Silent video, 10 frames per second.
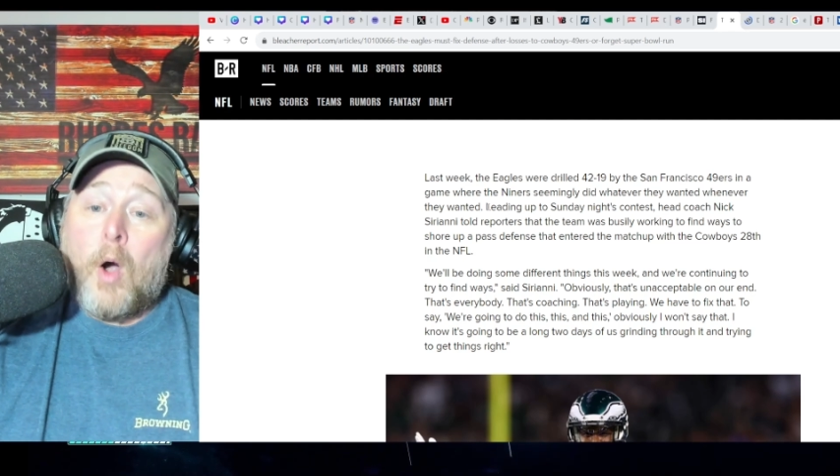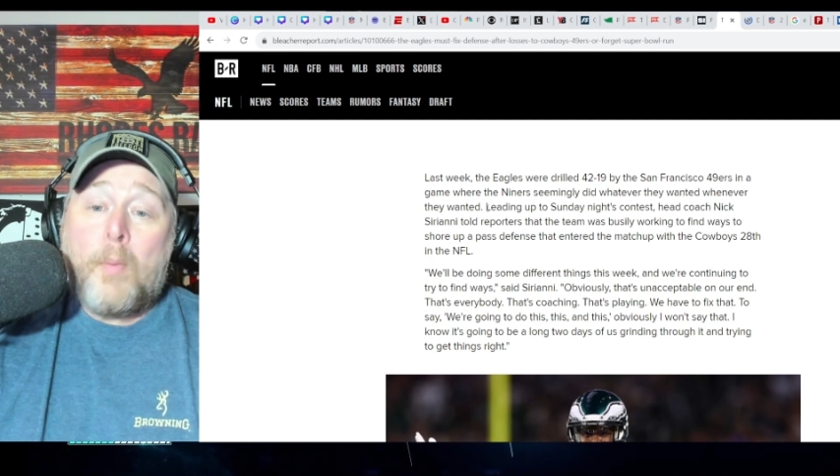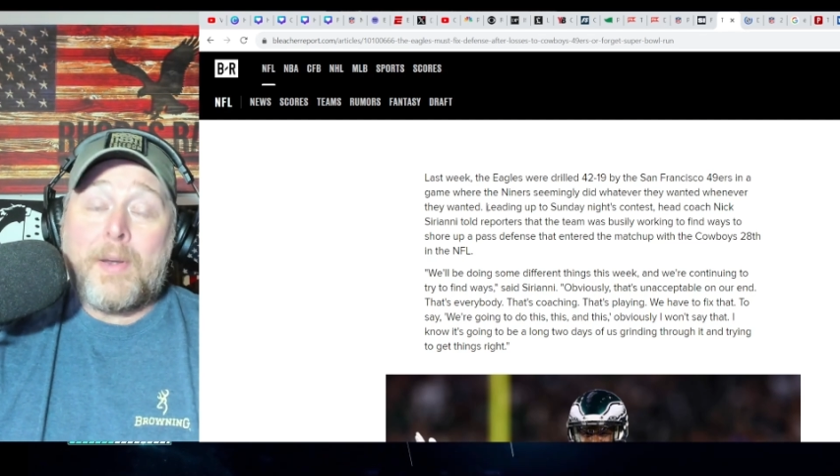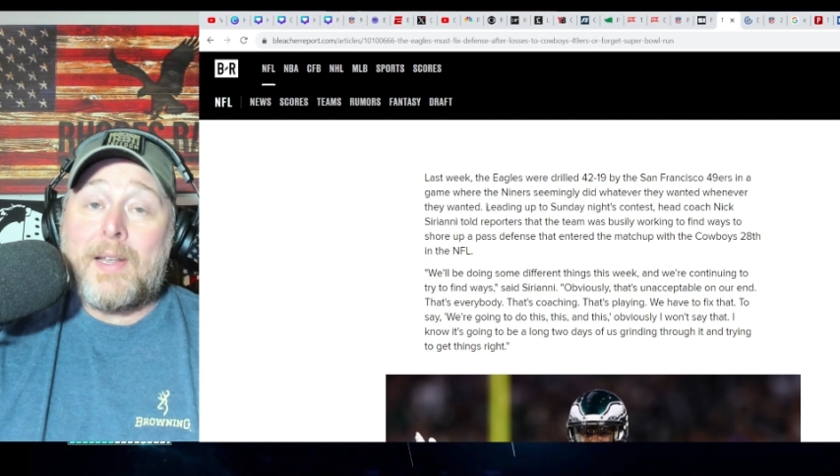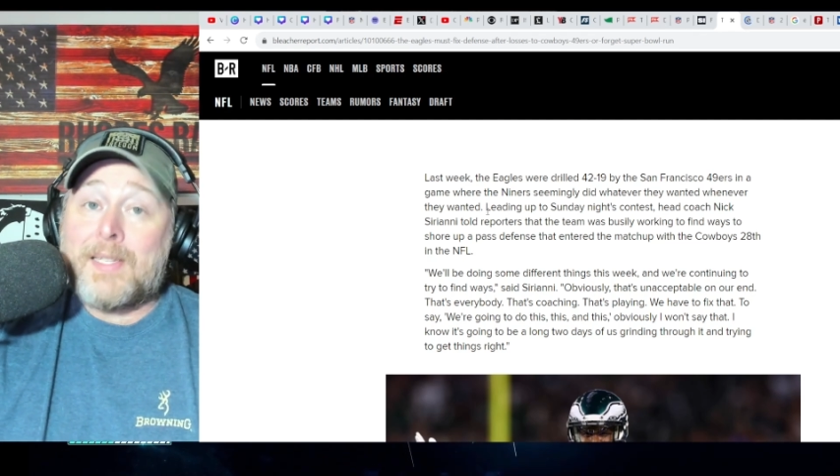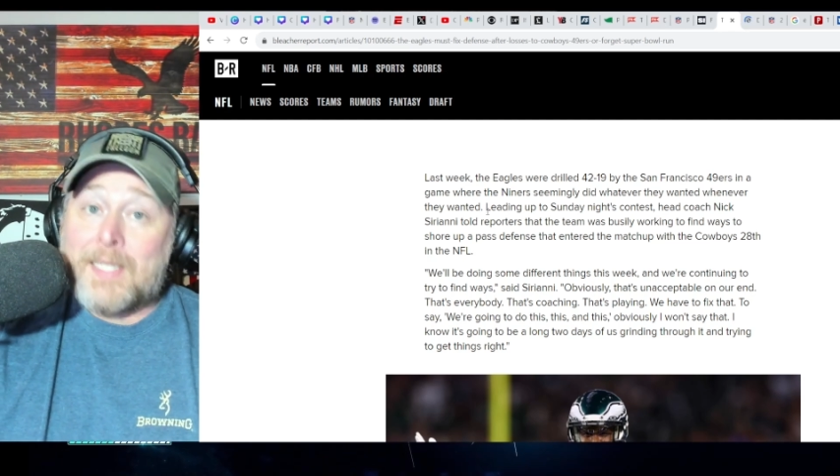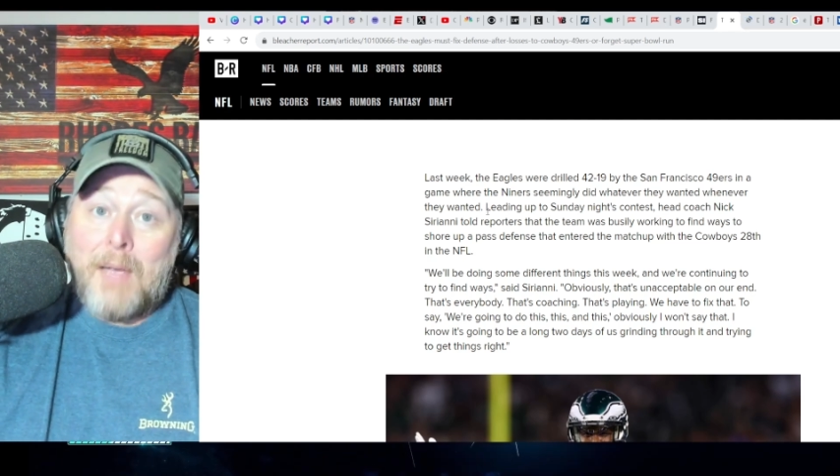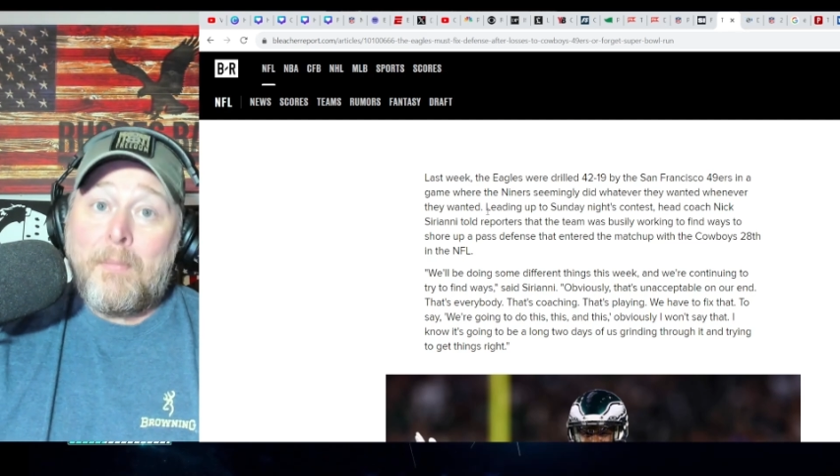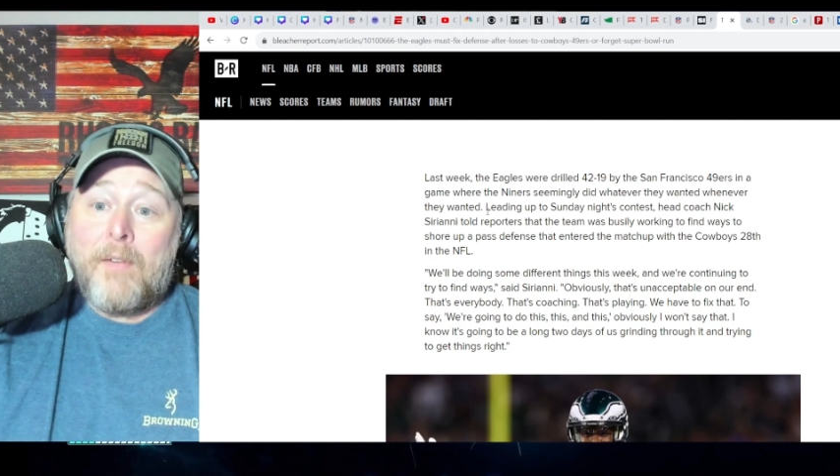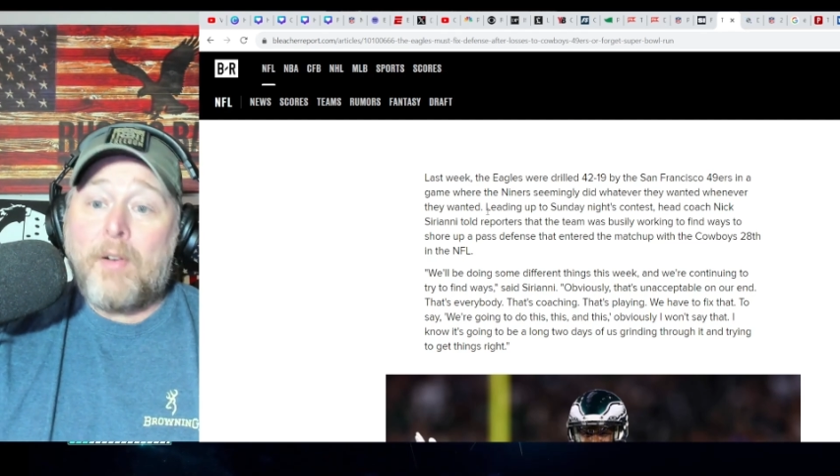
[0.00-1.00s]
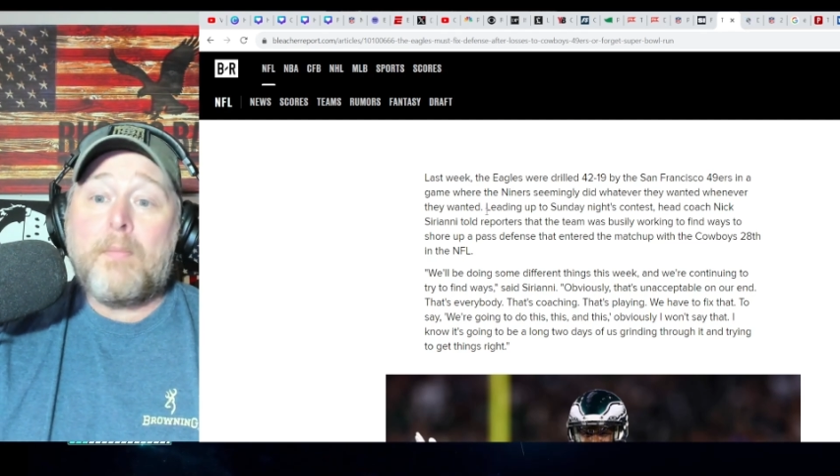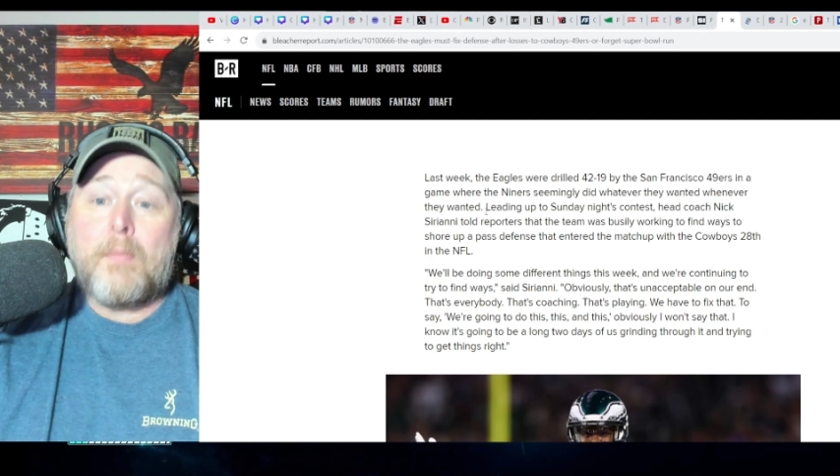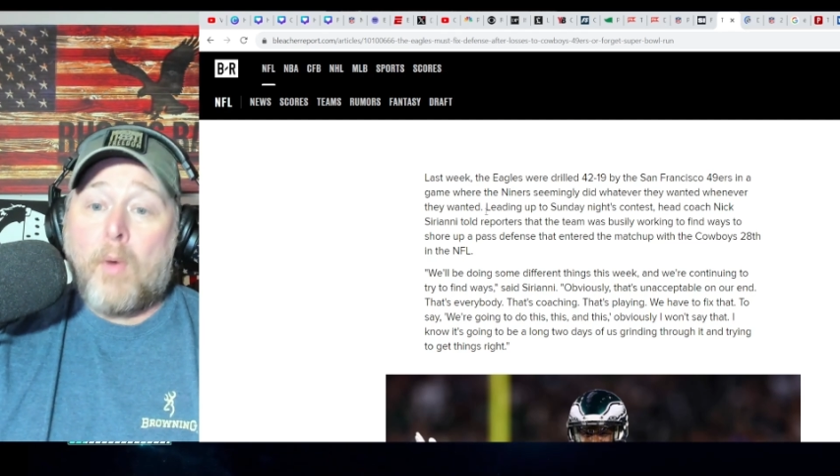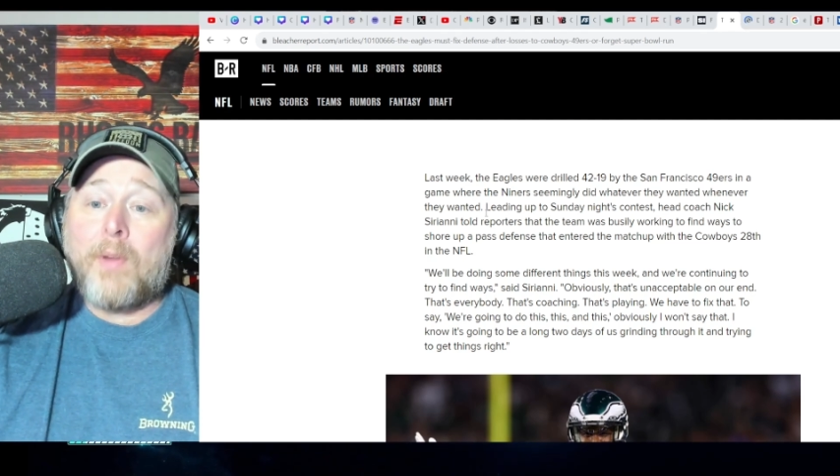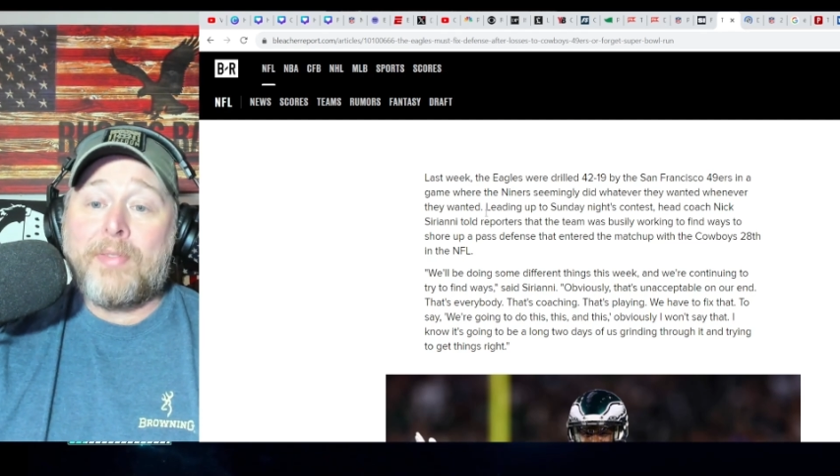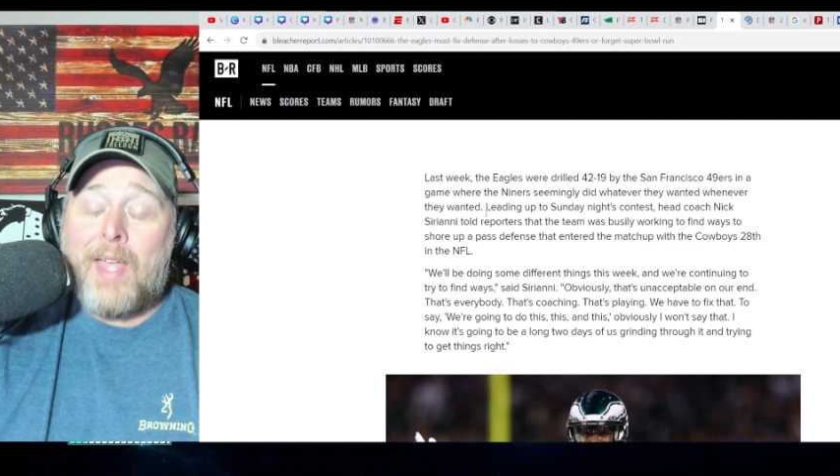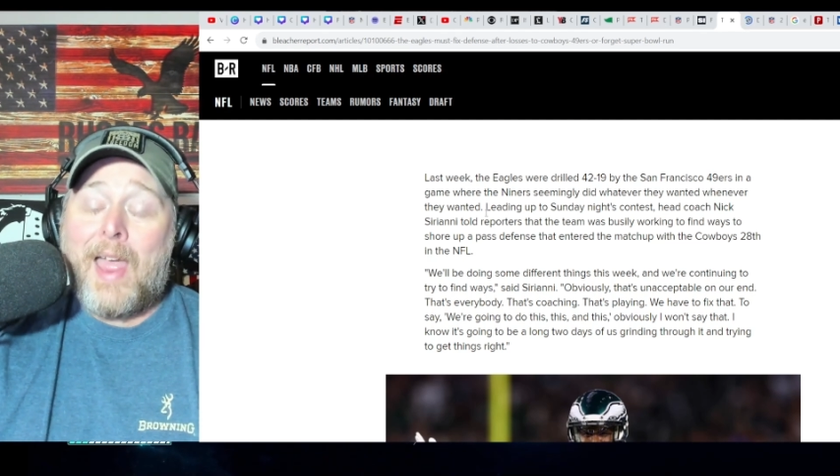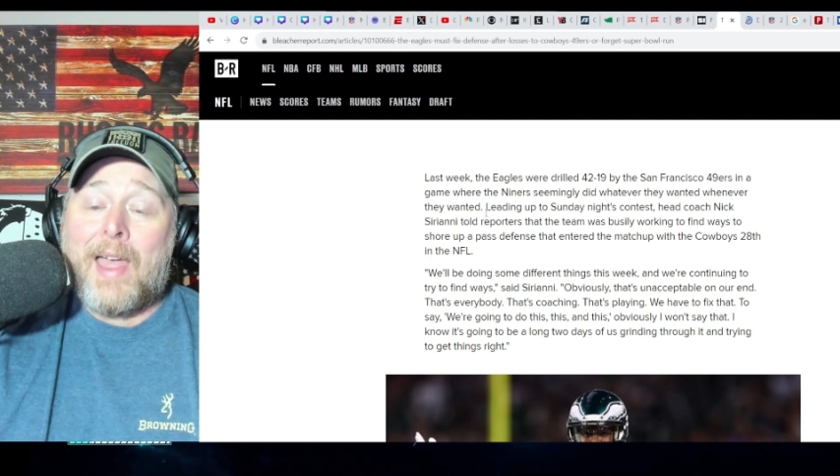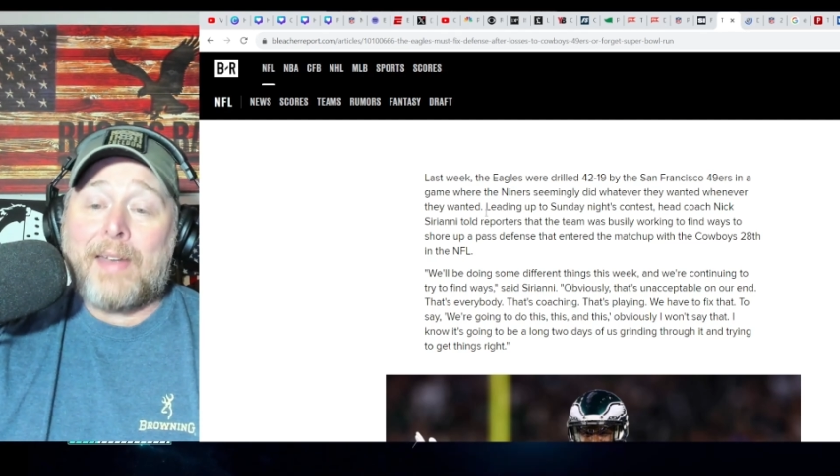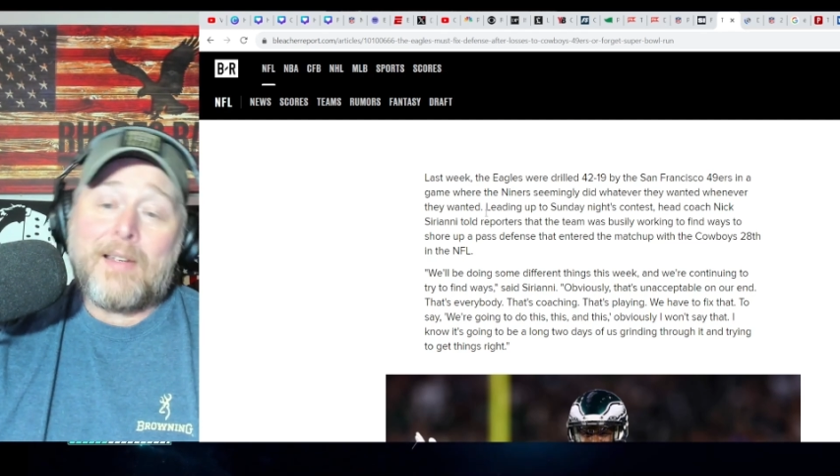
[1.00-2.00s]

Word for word: open, and some of them more than that.